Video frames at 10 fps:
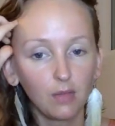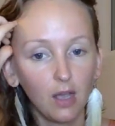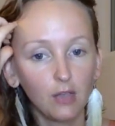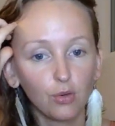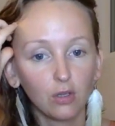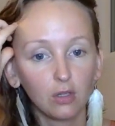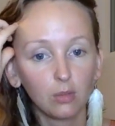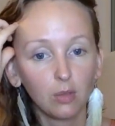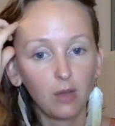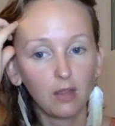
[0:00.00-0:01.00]
I talk a little
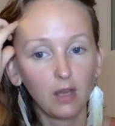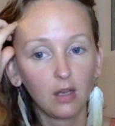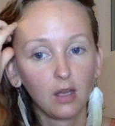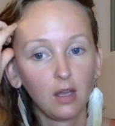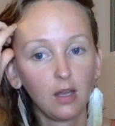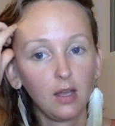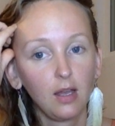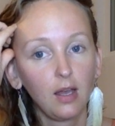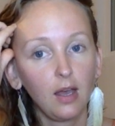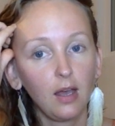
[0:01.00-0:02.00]
bit about that.
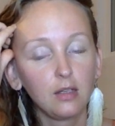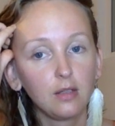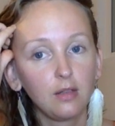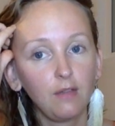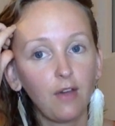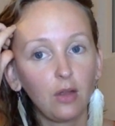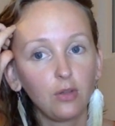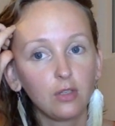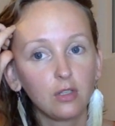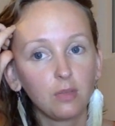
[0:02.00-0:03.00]
And the value
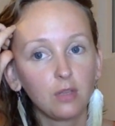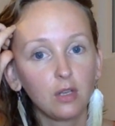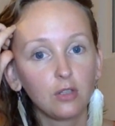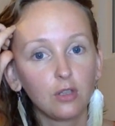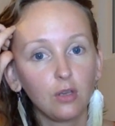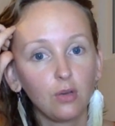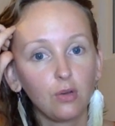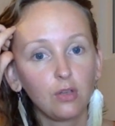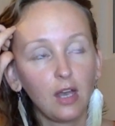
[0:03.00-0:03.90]
systems that are skewed.